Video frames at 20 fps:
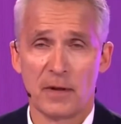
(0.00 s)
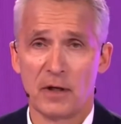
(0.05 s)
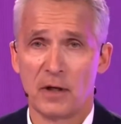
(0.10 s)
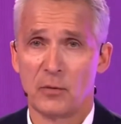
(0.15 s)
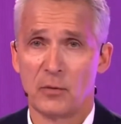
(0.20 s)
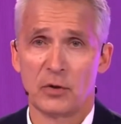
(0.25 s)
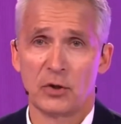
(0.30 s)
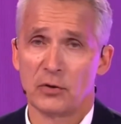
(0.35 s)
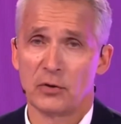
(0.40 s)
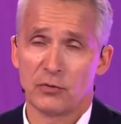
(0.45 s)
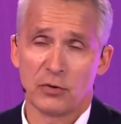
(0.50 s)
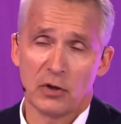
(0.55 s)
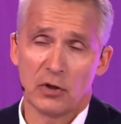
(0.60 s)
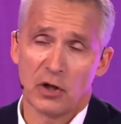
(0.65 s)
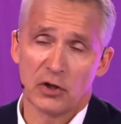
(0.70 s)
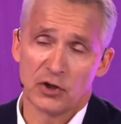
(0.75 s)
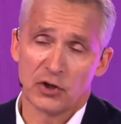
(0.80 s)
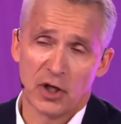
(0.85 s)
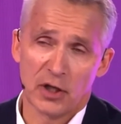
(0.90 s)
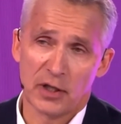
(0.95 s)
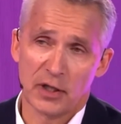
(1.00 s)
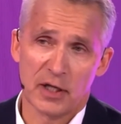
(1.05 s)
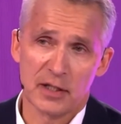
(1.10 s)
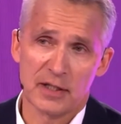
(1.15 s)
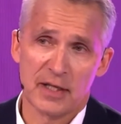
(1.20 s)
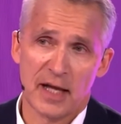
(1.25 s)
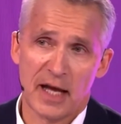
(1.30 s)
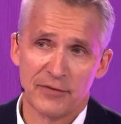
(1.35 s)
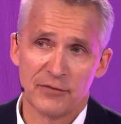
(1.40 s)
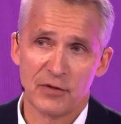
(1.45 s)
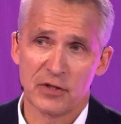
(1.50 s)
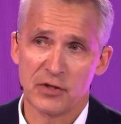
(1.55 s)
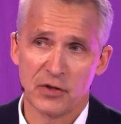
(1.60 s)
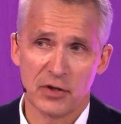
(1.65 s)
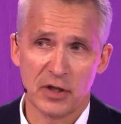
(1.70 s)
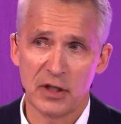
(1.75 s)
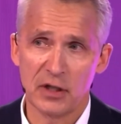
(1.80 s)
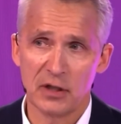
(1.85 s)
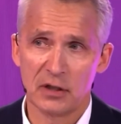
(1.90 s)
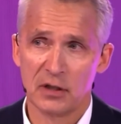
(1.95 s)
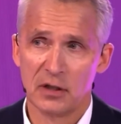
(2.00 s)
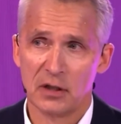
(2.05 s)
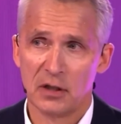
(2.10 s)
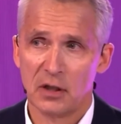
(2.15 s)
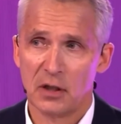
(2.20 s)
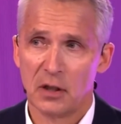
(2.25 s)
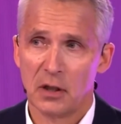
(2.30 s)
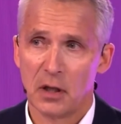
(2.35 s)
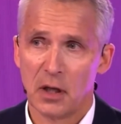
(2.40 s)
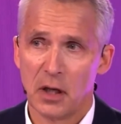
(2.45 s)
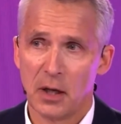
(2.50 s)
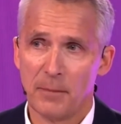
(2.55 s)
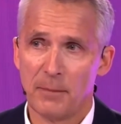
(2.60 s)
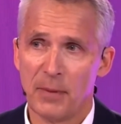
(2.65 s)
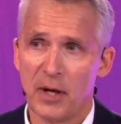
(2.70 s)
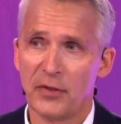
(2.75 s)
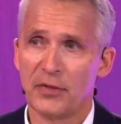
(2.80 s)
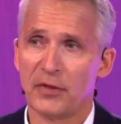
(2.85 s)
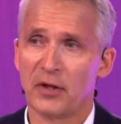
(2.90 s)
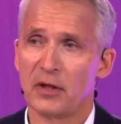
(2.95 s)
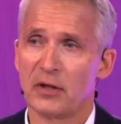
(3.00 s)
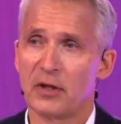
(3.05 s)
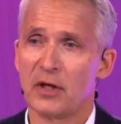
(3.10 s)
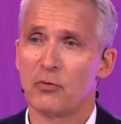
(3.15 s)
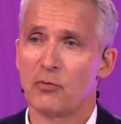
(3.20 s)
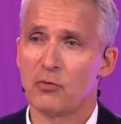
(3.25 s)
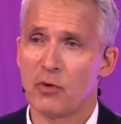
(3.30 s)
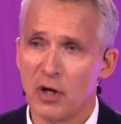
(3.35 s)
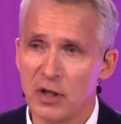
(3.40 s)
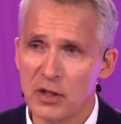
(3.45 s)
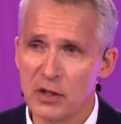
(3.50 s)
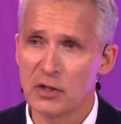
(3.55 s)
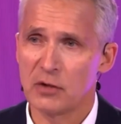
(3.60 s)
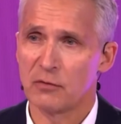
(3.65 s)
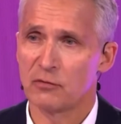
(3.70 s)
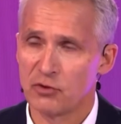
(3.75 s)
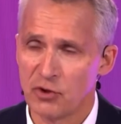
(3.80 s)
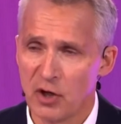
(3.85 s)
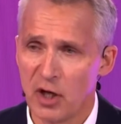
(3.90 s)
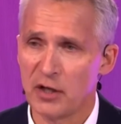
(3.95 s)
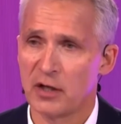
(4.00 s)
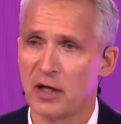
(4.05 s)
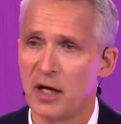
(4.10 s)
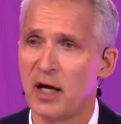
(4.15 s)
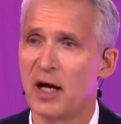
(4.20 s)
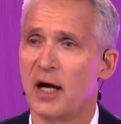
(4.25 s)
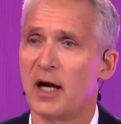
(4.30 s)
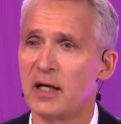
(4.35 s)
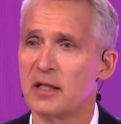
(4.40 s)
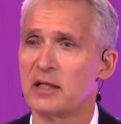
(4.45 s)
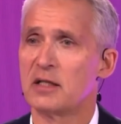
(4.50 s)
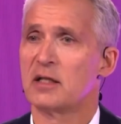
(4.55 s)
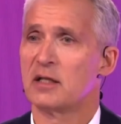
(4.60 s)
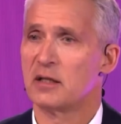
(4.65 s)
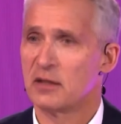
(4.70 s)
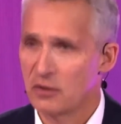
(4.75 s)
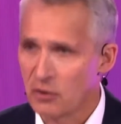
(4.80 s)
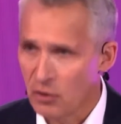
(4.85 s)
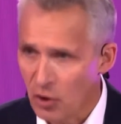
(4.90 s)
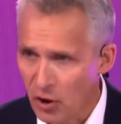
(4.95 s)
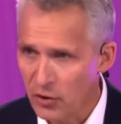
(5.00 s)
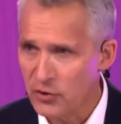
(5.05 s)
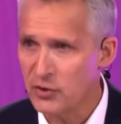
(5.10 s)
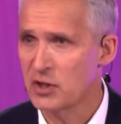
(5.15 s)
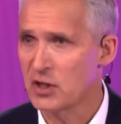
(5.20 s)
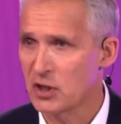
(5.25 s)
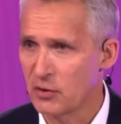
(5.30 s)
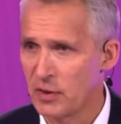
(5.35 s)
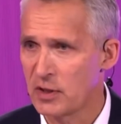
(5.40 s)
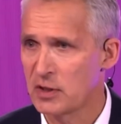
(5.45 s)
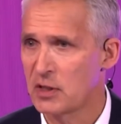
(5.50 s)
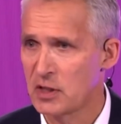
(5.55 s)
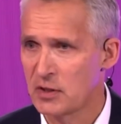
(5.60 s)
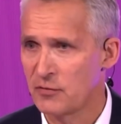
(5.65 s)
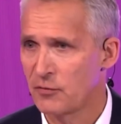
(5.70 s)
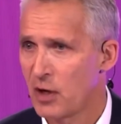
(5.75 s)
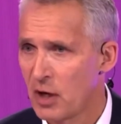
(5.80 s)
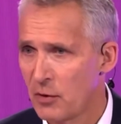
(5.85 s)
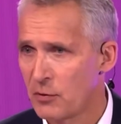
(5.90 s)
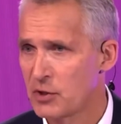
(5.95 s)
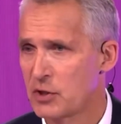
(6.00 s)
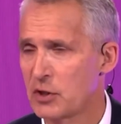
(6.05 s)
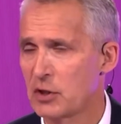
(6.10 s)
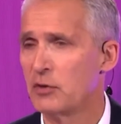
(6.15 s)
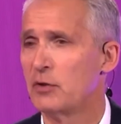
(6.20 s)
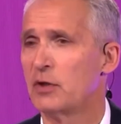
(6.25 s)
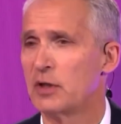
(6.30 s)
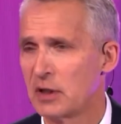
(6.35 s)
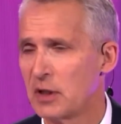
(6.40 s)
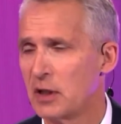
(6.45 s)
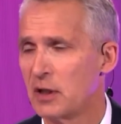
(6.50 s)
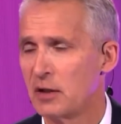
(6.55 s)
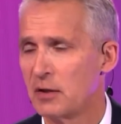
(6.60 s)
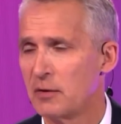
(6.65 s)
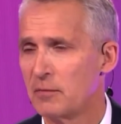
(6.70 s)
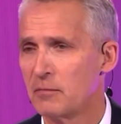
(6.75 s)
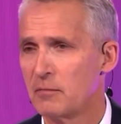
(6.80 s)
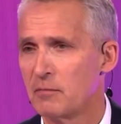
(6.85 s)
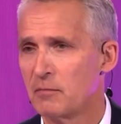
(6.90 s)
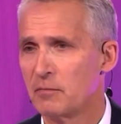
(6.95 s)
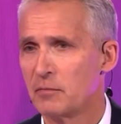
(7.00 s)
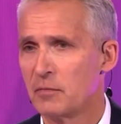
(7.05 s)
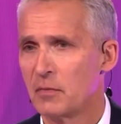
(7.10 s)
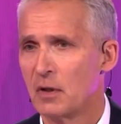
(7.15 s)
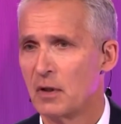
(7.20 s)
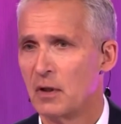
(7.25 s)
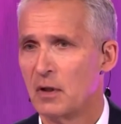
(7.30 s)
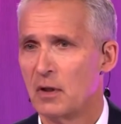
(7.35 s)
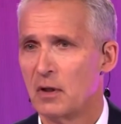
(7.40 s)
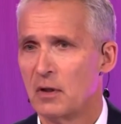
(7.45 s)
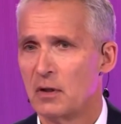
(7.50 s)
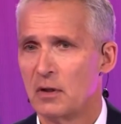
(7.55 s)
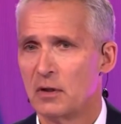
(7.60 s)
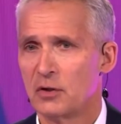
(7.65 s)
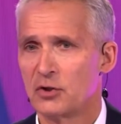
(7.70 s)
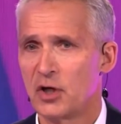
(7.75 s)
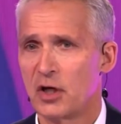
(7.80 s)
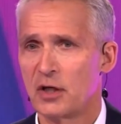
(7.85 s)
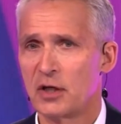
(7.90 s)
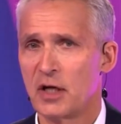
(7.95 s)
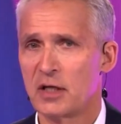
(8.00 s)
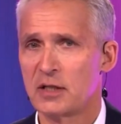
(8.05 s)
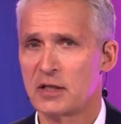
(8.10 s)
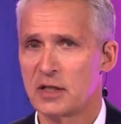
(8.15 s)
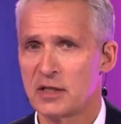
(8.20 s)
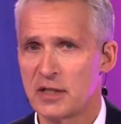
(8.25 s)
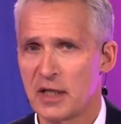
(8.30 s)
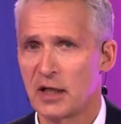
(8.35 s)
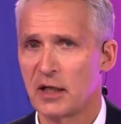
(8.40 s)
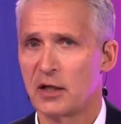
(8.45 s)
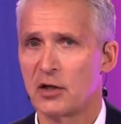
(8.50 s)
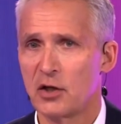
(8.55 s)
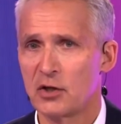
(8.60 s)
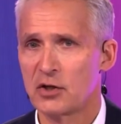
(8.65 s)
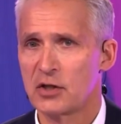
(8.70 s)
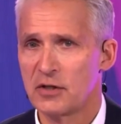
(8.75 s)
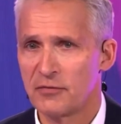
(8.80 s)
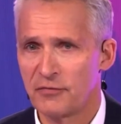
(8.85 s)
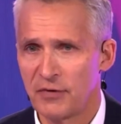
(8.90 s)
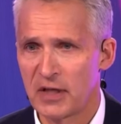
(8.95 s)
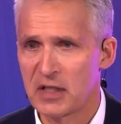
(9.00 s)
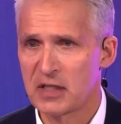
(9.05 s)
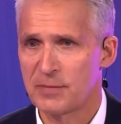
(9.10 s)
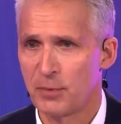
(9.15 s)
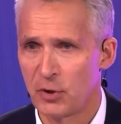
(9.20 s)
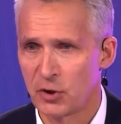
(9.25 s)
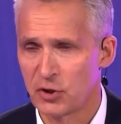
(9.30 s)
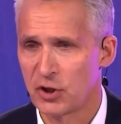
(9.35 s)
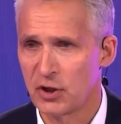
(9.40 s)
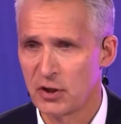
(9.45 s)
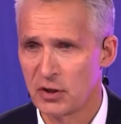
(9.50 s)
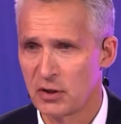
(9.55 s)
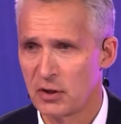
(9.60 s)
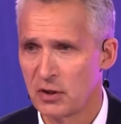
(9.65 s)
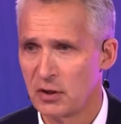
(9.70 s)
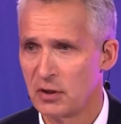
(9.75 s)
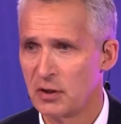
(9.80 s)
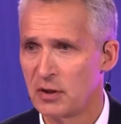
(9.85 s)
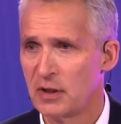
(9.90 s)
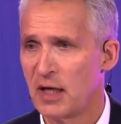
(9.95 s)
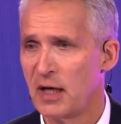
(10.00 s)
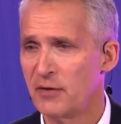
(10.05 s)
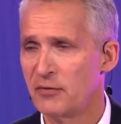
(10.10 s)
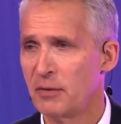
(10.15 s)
we don't regard China as an adversary, but the rise of China has consequences for our security. China has the second largest defense budget. They have the